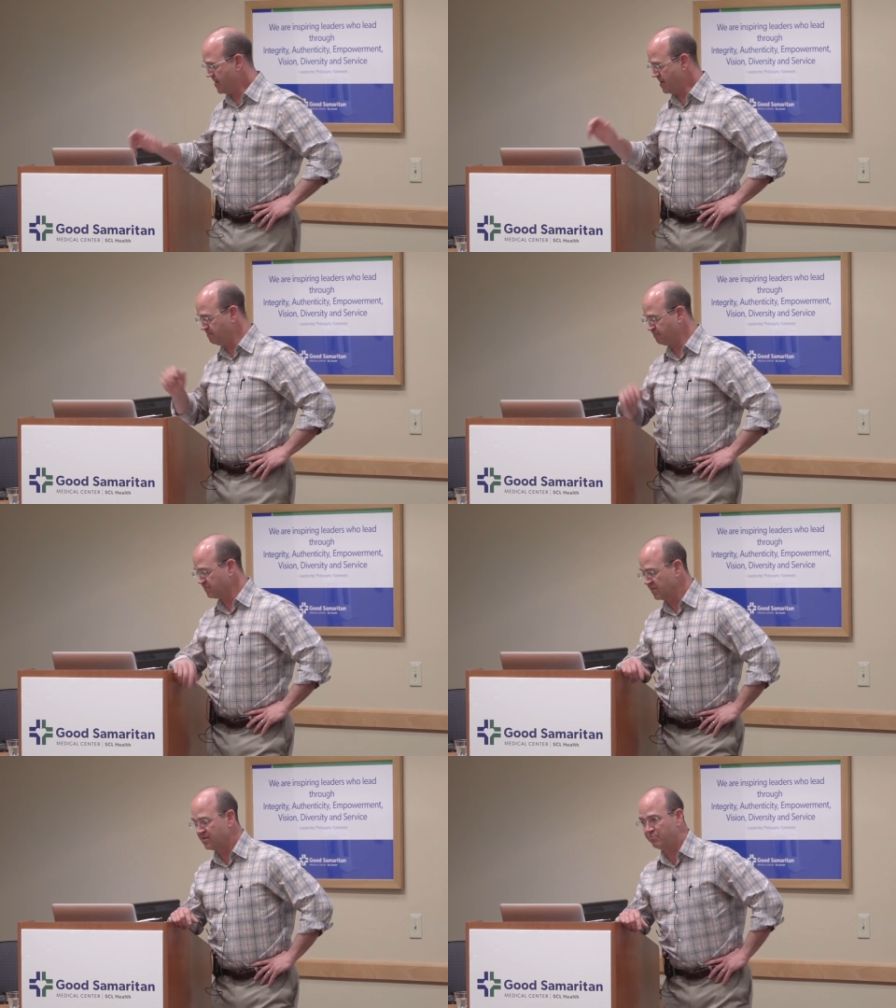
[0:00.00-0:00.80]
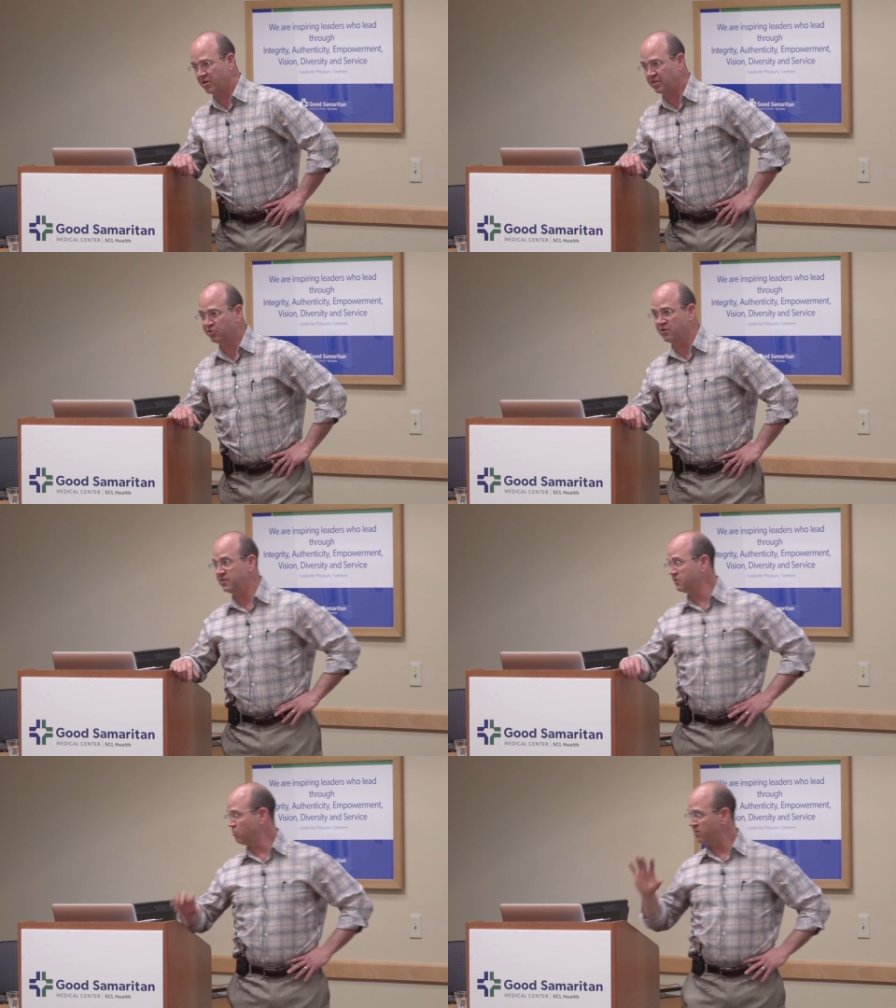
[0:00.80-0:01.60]
Um, but it's
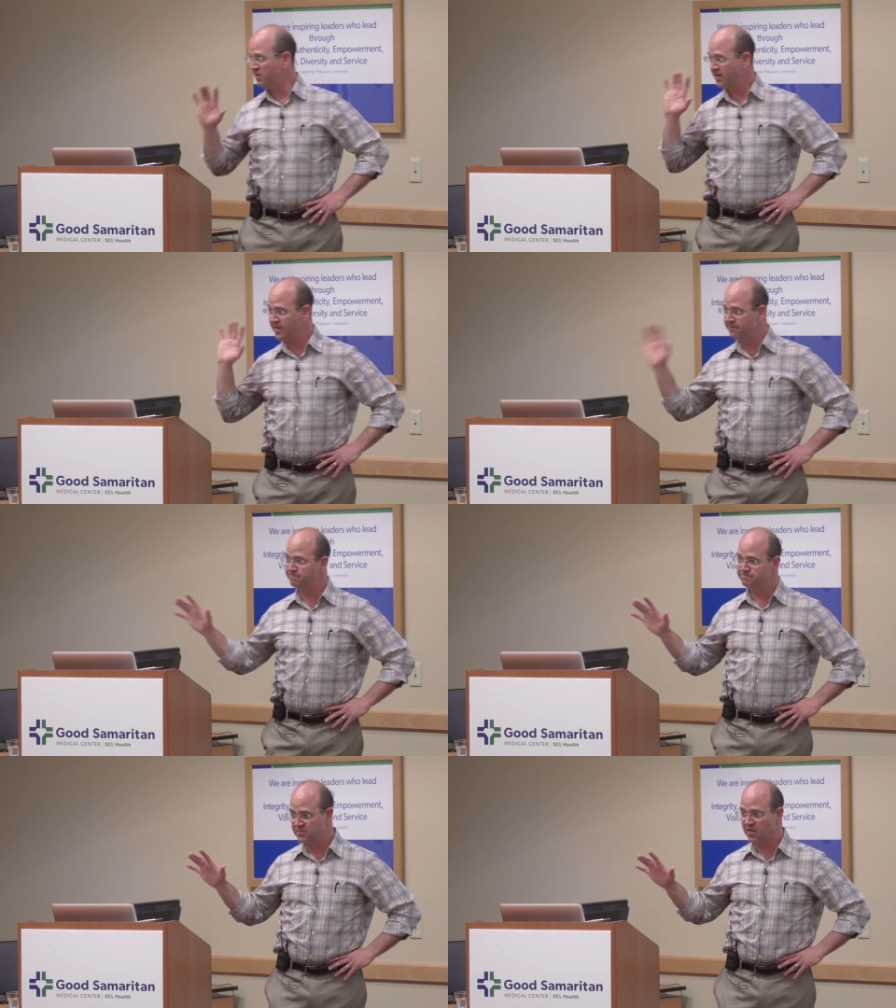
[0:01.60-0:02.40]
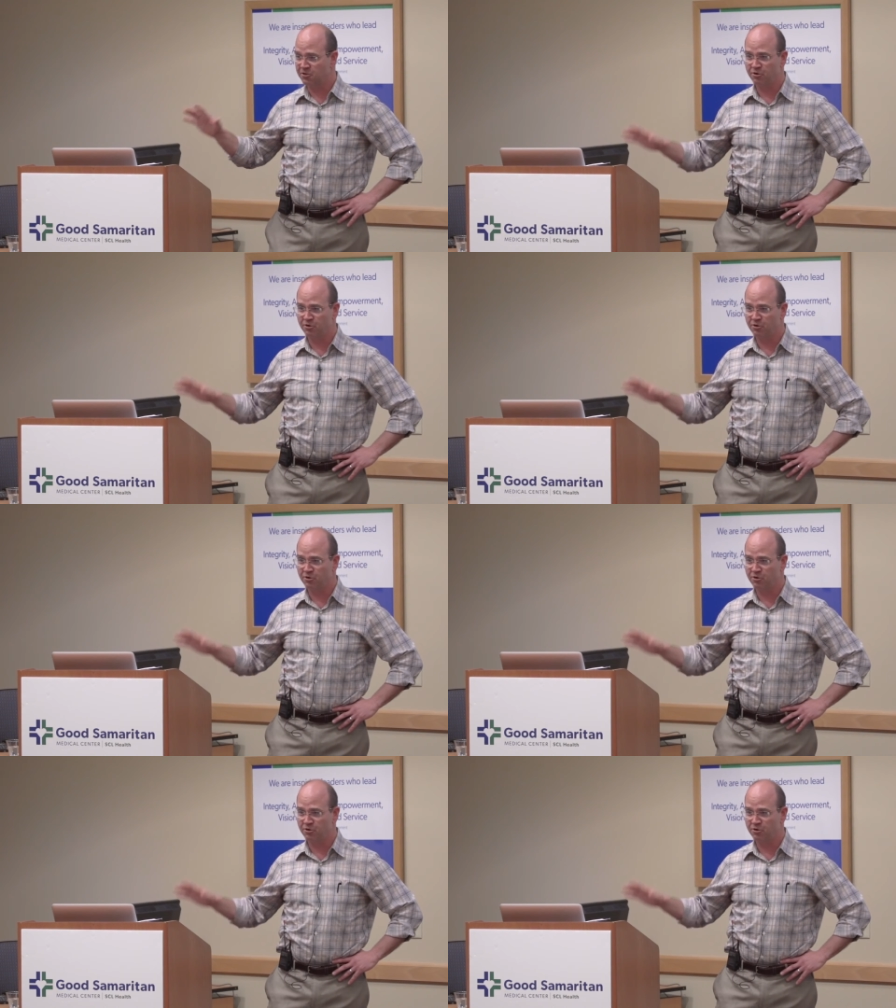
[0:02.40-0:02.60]
good. Dr. Um,